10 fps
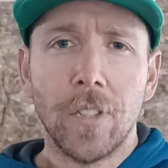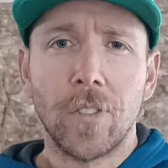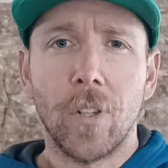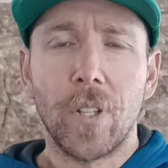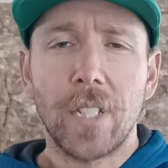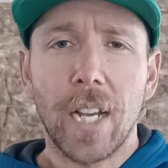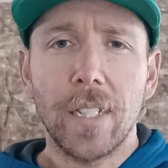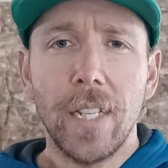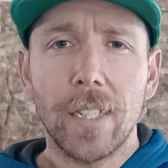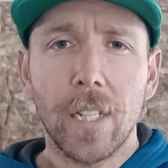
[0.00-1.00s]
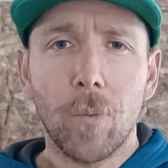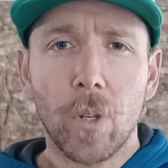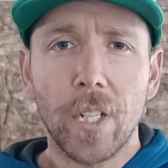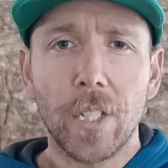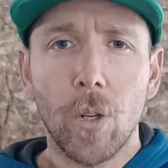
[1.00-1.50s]
So the technique that
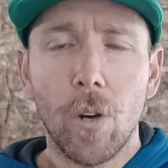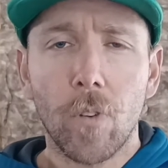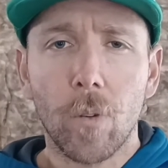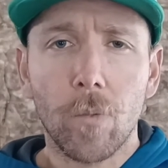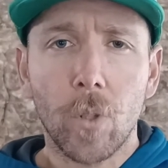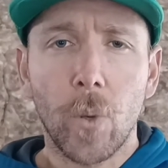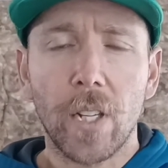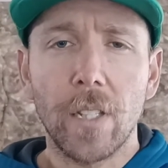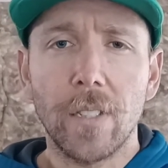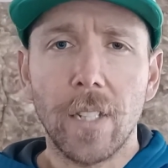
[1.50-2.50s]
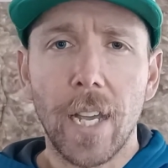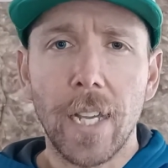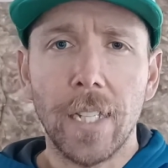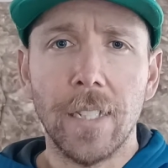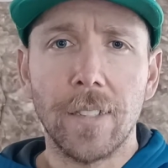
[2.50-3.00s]
we're going to go over quickly today
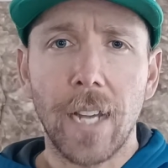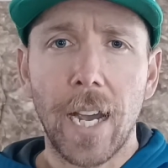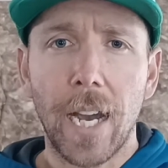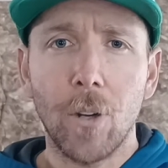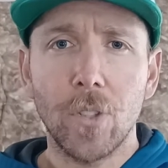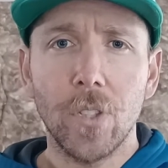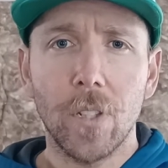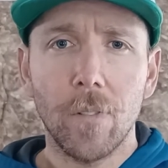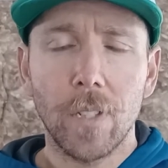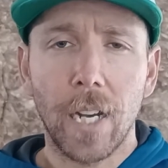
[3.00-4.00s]
is how to